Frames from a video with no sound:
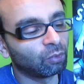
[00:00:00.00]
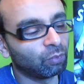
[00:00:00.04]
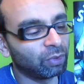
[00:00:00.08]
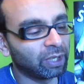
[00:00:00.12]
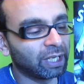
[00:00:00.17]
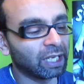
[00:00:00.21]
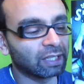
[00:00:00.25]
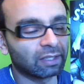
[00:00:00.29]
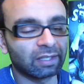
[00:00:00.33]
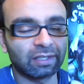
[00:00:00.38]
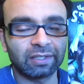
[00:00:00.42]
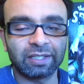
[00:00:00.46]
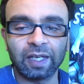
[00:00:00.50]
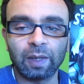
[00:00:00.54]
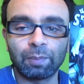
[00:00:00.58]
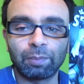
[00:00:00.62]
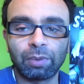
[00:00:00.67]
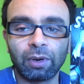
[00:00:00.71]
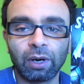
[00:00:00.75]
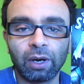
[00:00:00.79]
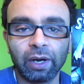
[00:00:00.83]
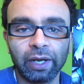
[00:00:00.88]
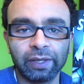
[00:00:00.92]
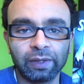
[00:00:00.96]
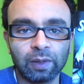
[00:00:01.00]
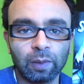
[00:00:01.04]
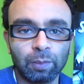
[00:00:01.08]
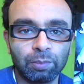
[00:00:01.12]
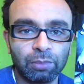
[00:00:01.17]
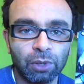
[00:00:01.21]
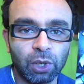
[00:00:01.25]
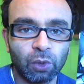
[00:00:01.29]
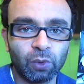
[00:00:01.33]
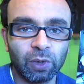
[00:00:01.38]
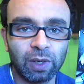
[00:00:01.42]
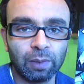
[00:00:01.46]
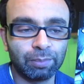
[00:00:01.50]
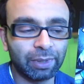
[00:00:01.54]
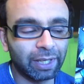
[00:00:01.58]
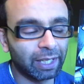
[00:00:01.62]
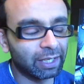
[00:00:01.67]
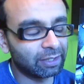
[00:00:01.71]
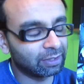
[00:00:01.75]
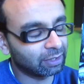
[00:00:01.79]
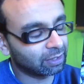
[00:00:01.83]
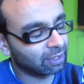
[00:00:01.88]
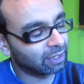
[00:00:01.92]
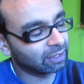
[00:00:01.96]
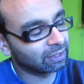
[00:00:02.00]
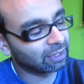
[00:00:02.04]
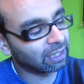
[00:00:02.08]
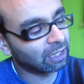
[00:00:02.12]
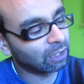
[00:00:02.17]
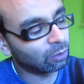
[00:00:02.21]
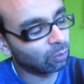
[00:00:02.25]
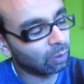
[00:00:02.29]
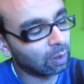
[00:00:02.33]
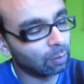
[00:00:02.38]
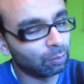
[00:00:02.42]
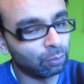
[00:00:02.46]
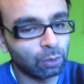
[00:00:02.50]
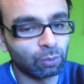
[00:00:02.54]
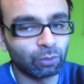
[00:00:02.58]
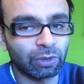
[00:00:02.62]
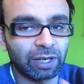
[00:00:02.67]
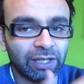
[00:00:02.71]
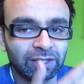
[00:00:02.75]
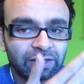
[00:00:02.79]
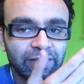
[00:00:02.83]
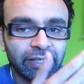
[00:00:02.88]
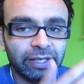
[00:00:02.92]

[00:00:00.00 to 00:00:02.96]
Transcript: We get to see a part in the book where Boomerang